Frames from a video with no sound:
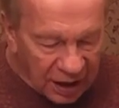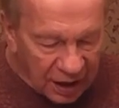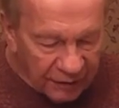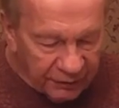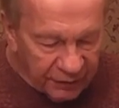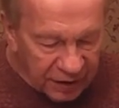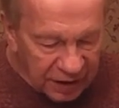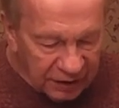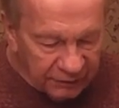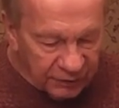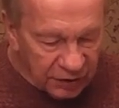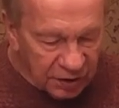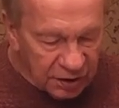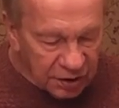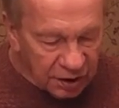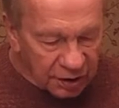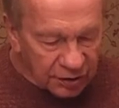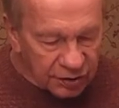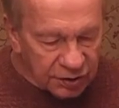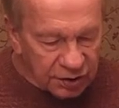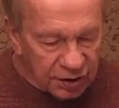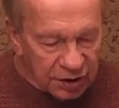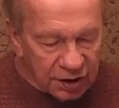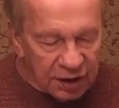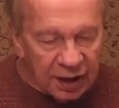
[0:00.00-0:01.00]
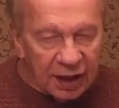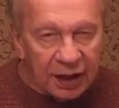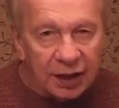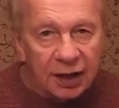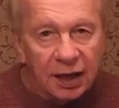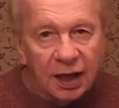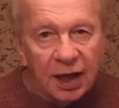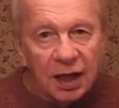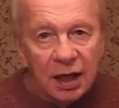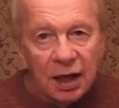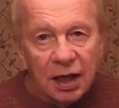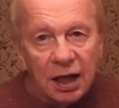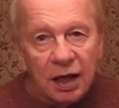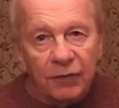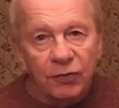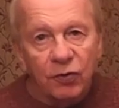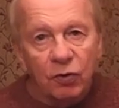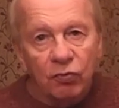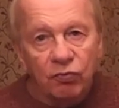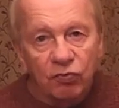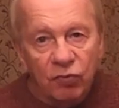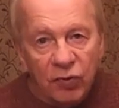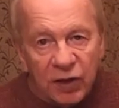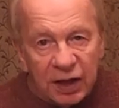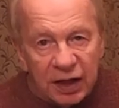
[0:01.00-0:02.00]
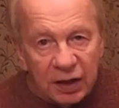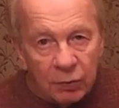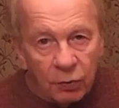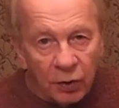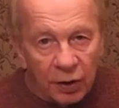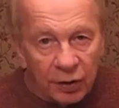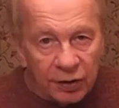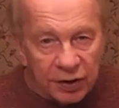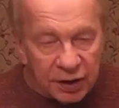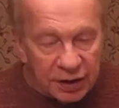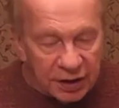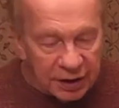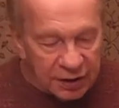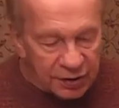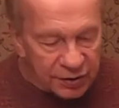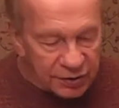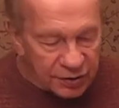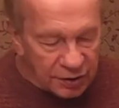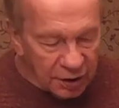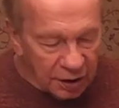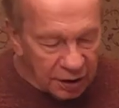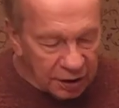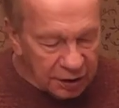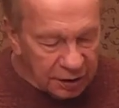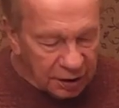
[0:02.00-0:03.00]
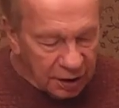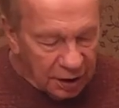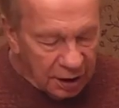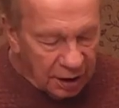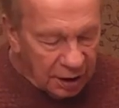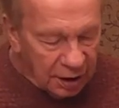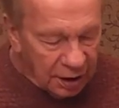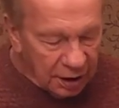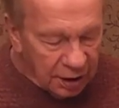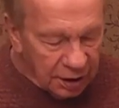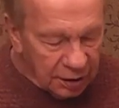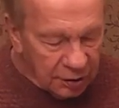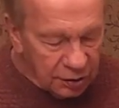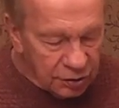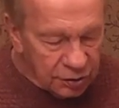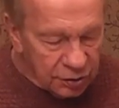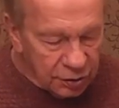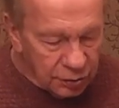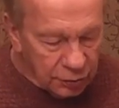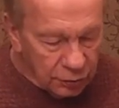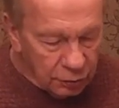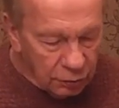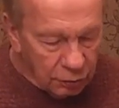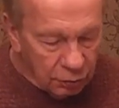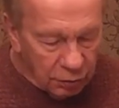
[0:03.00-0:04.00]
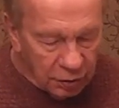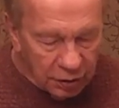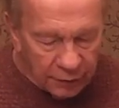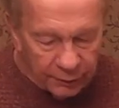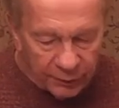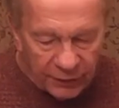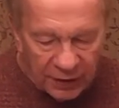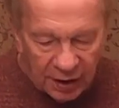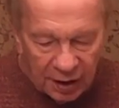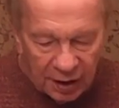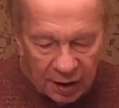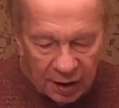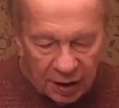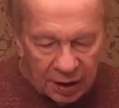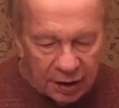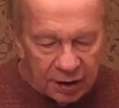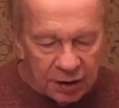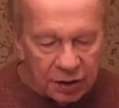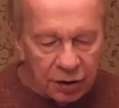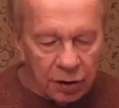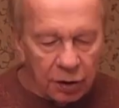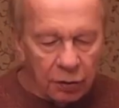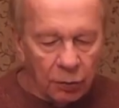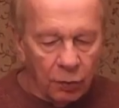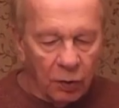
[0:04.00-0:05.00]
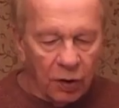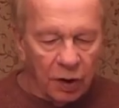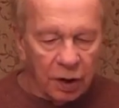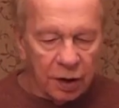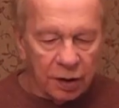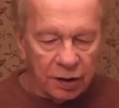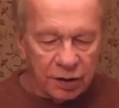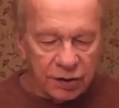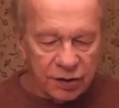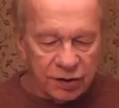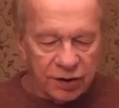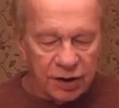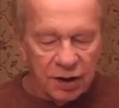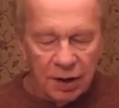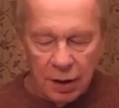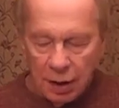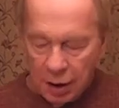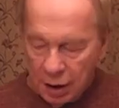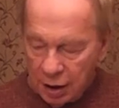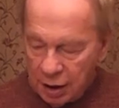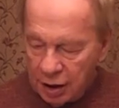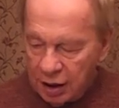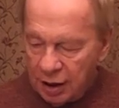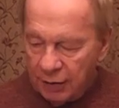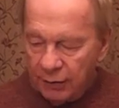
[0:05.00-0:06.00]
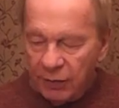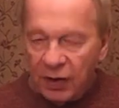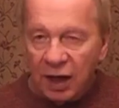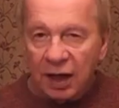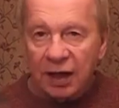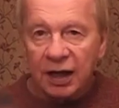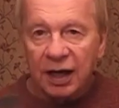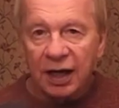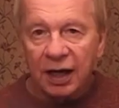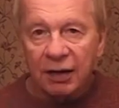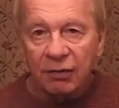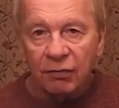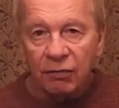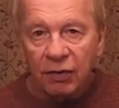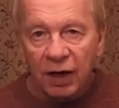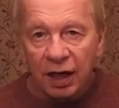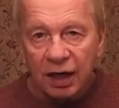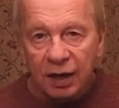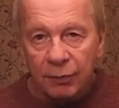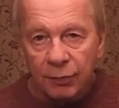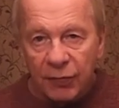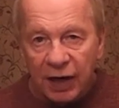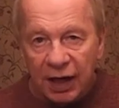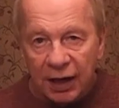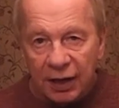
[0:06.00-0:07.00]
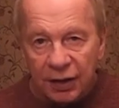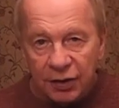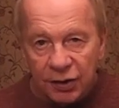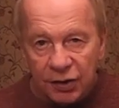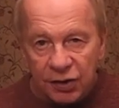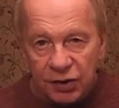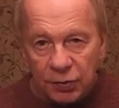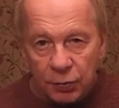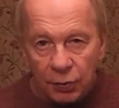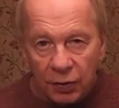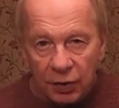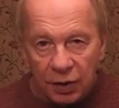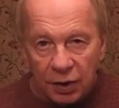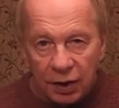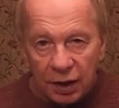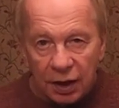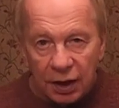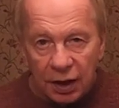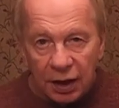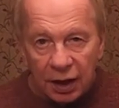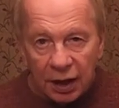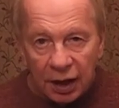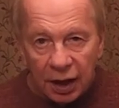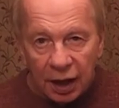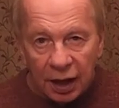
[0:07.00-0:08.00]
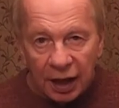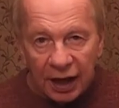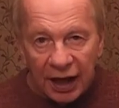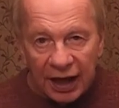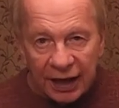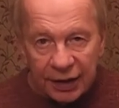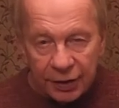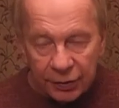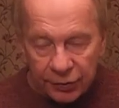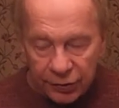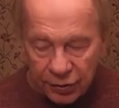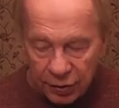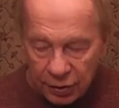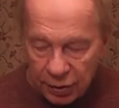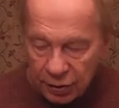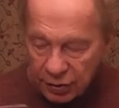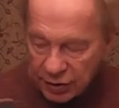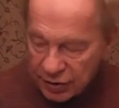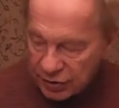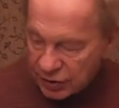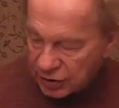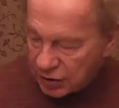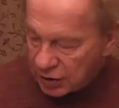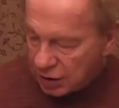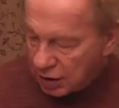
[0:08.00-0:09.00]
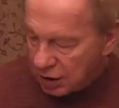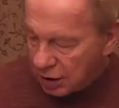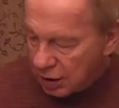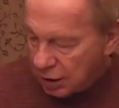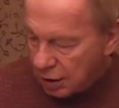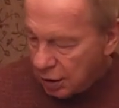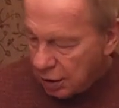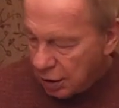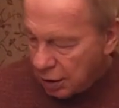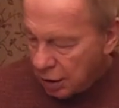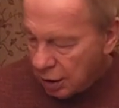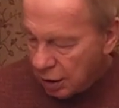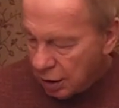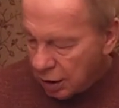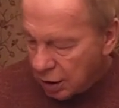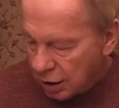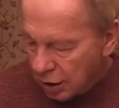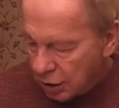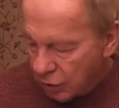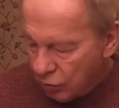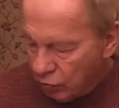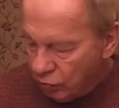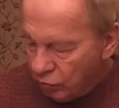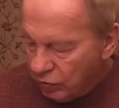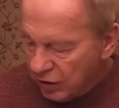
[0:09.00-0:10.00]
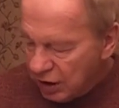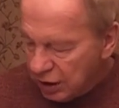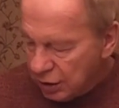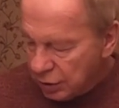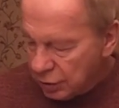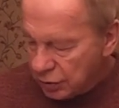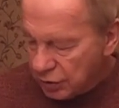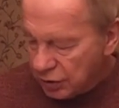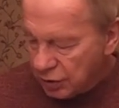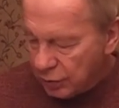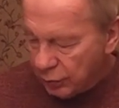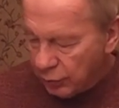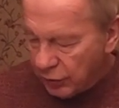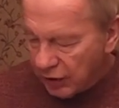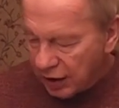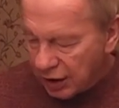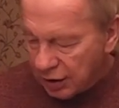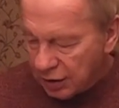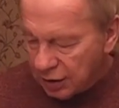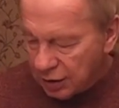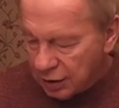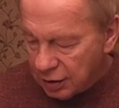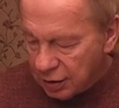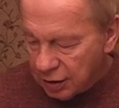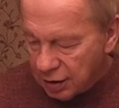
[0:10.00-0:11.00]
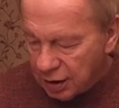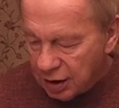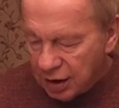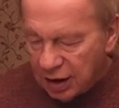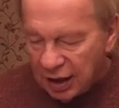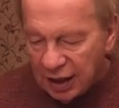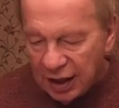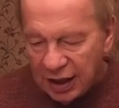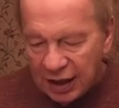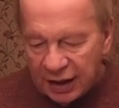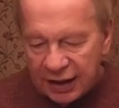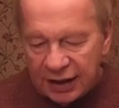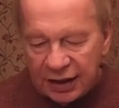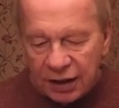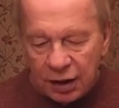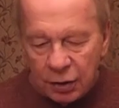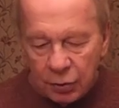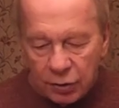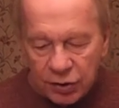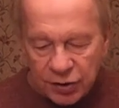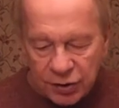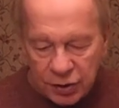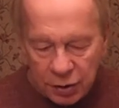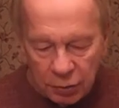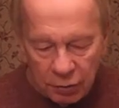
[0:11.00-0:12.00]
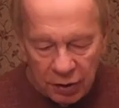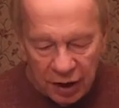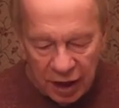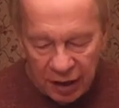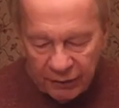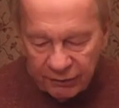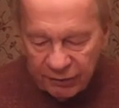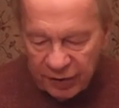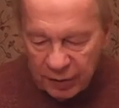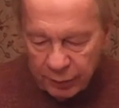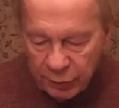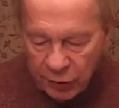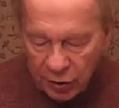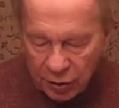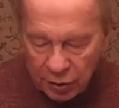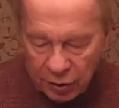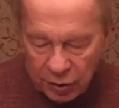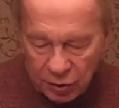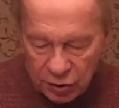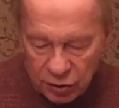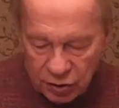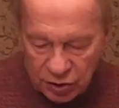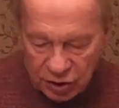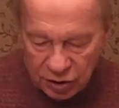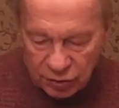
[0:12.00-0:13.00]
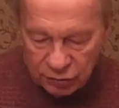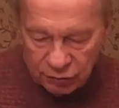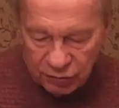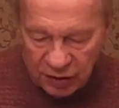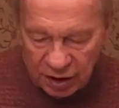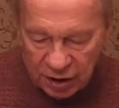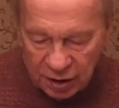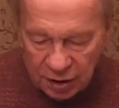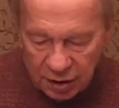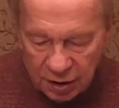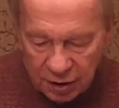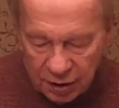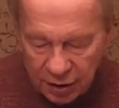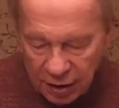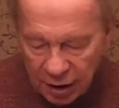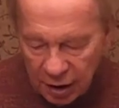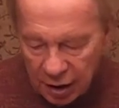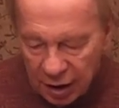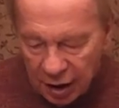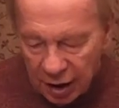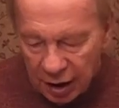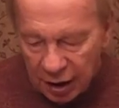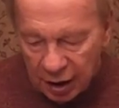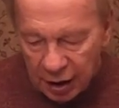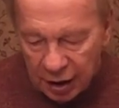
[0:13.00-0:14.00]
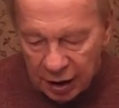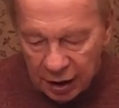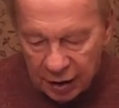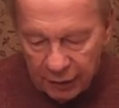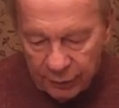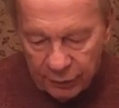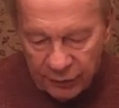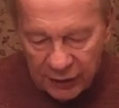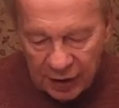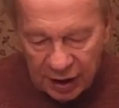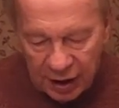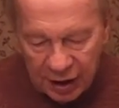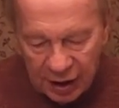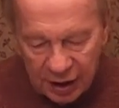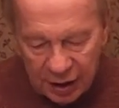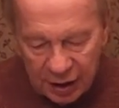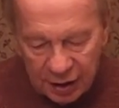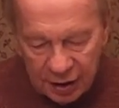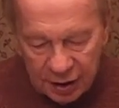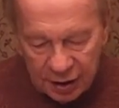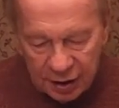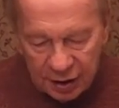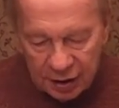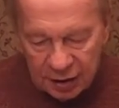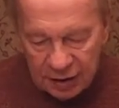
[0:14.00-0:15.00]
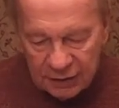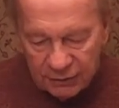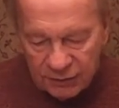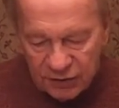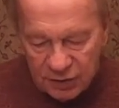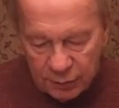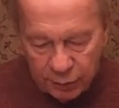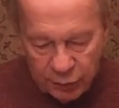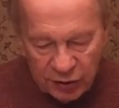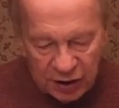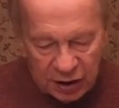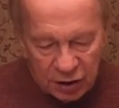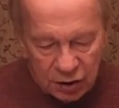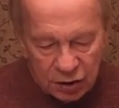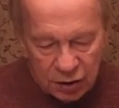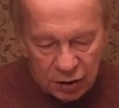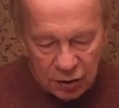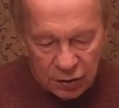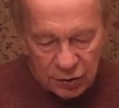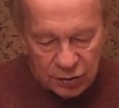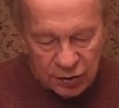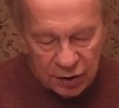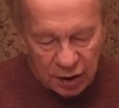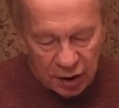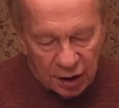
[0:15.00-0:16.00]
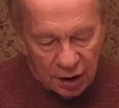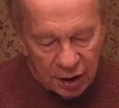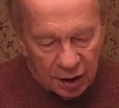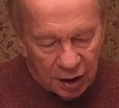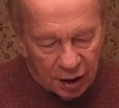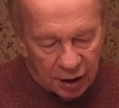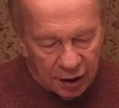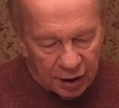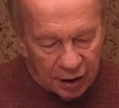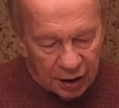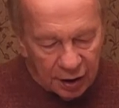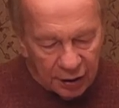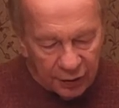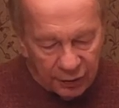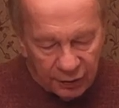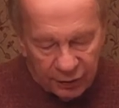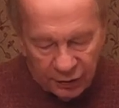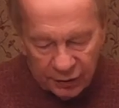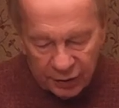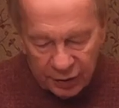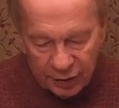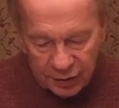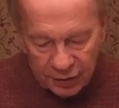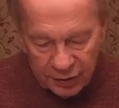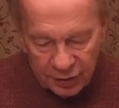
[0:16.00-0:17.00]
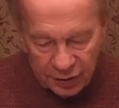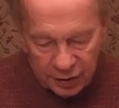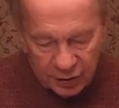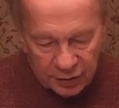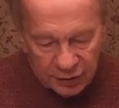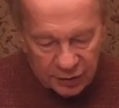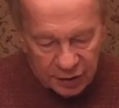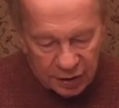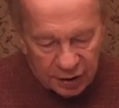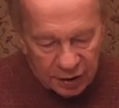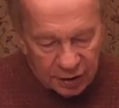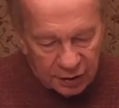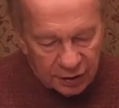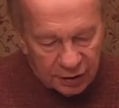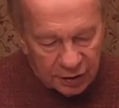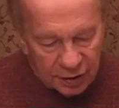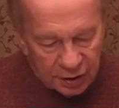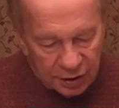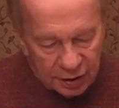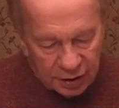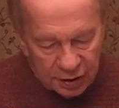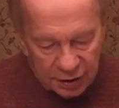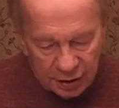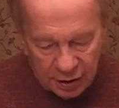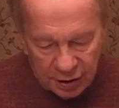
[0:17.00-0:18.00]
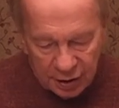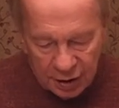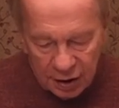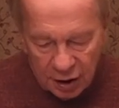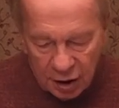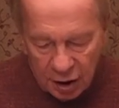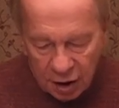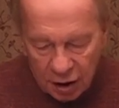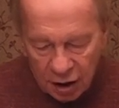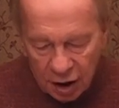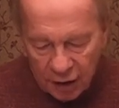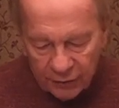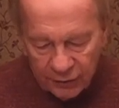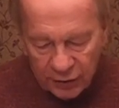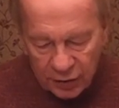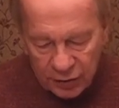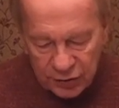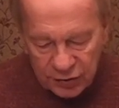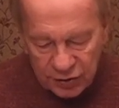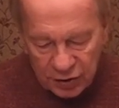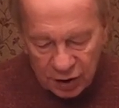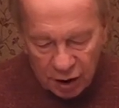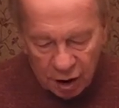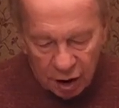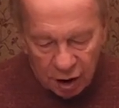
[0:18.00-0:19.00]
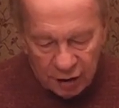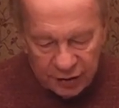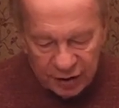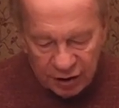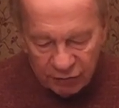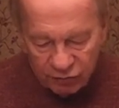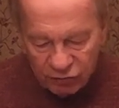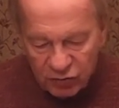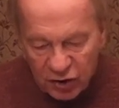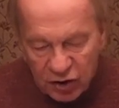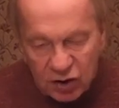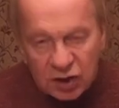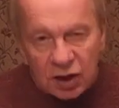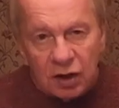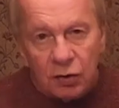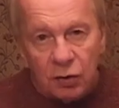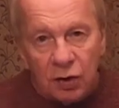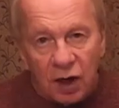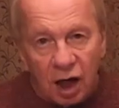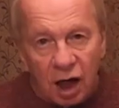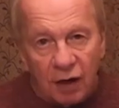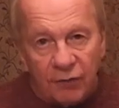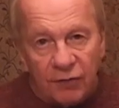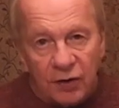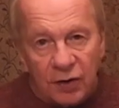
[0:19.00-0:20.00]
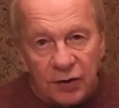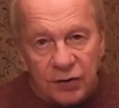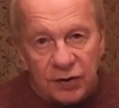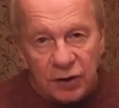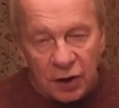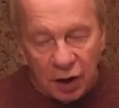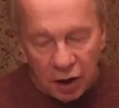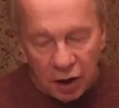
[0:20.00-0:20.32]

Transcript: I haven't even touched it yet. If you really want an insight into her works, I can recommend this one, Agatha Christie, Reader's Companion. And it goes through every book she's written, and it gives the pictures, covers, the original covers